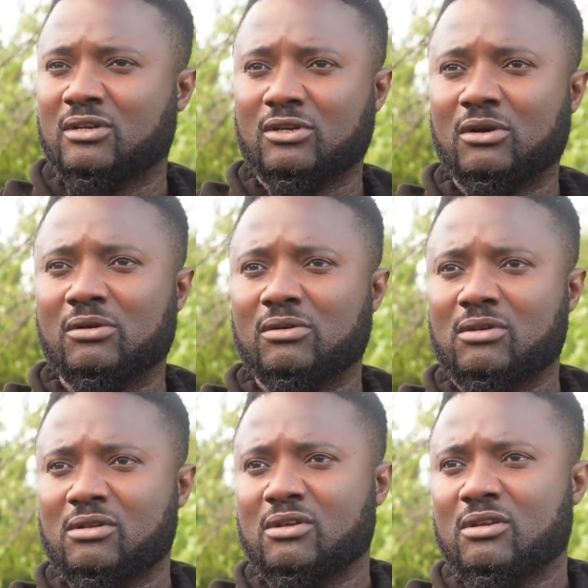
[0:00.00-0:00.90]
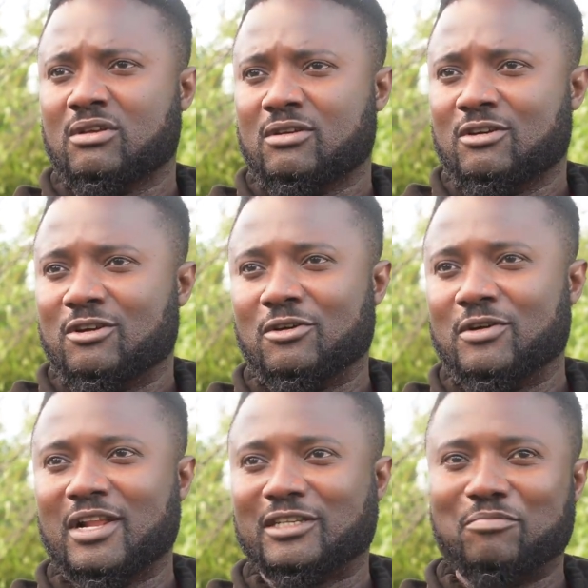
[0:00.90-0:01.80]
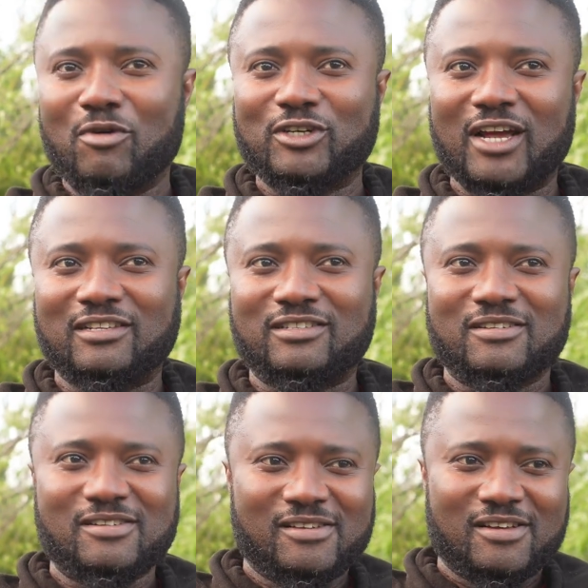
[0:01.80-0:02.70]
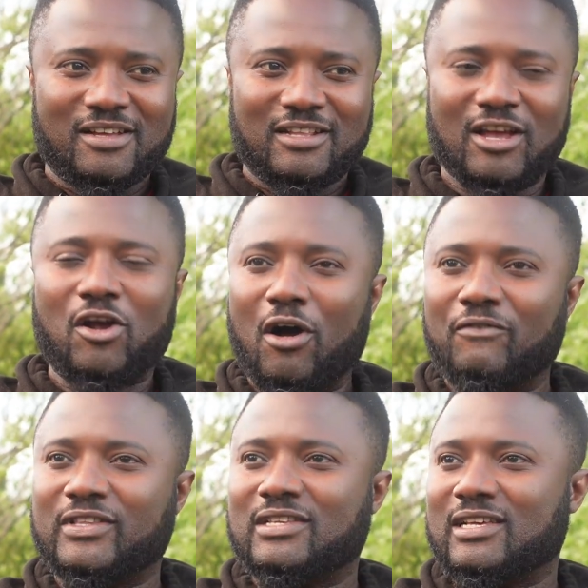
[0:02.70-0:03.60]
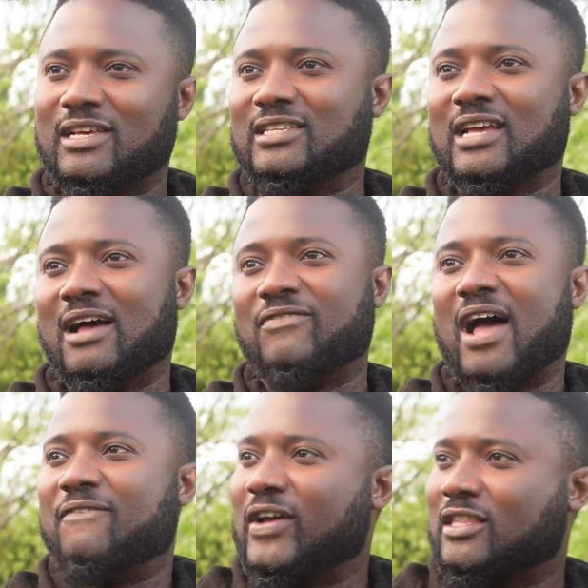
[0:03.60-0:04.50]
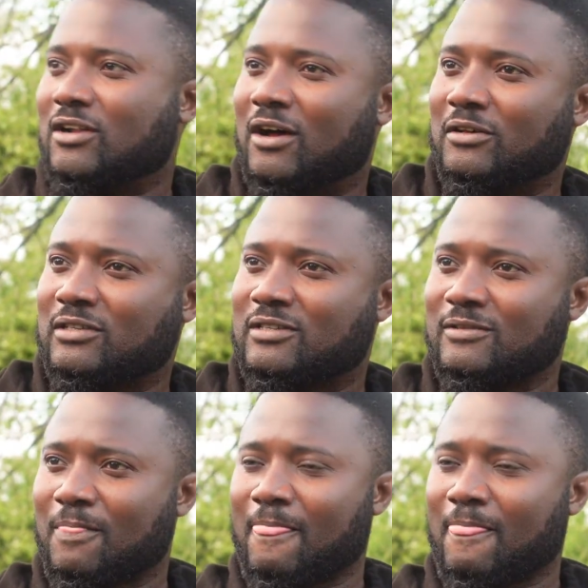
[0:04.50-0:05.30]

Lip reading: So, you know, in as much as the COVID is affected us